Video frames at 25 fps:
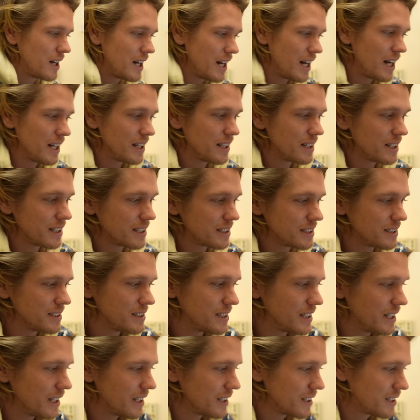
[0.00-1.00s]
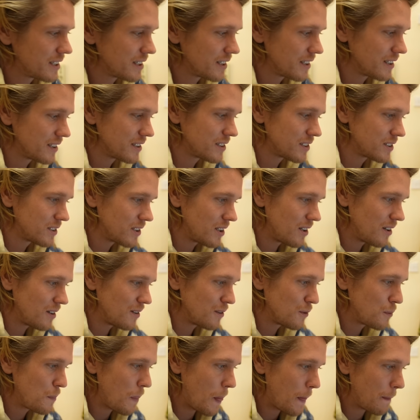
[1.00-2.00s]
and this is it.
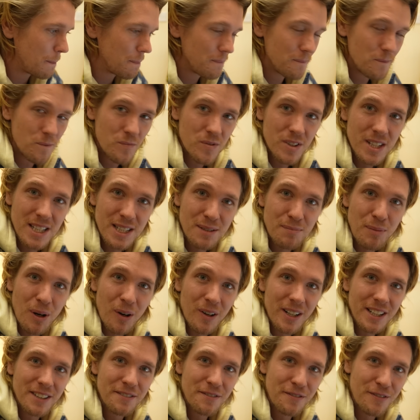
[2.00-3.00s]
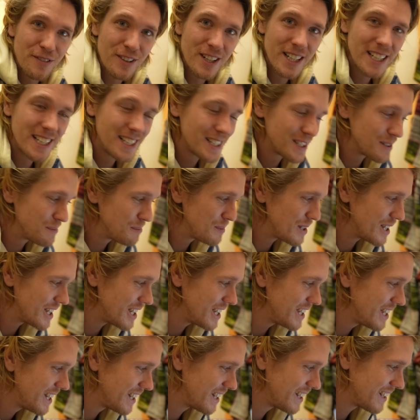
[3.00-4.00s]
So this boat is free to
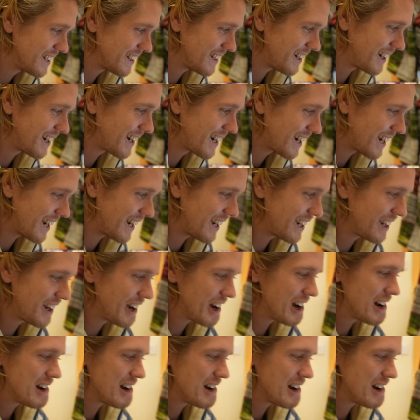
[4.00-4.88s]
me, okay,